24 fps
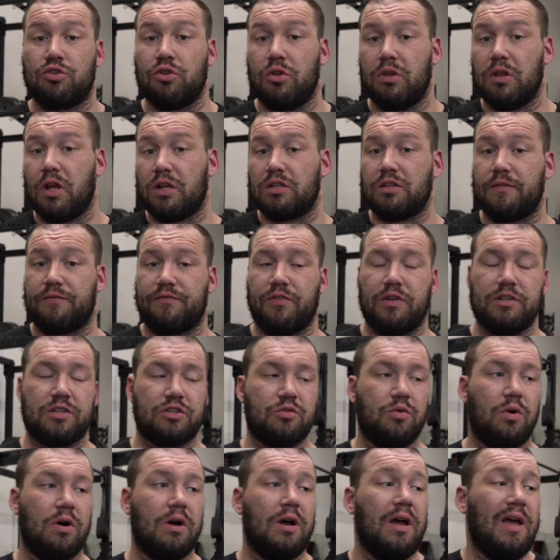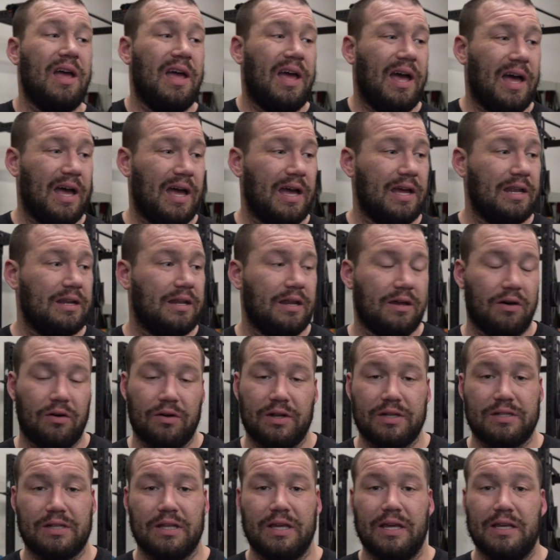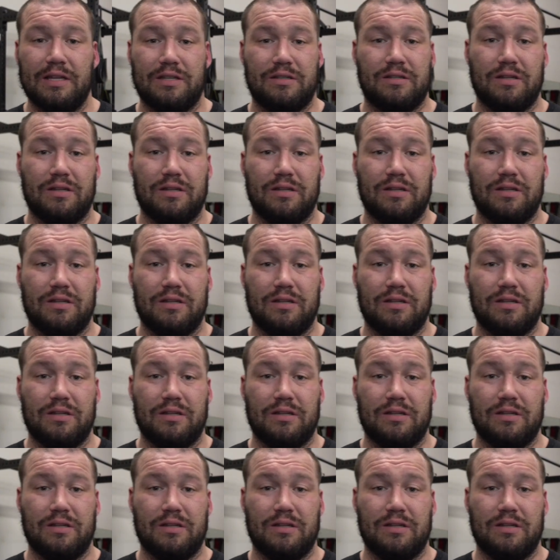so lots of front squat, and honestly, it's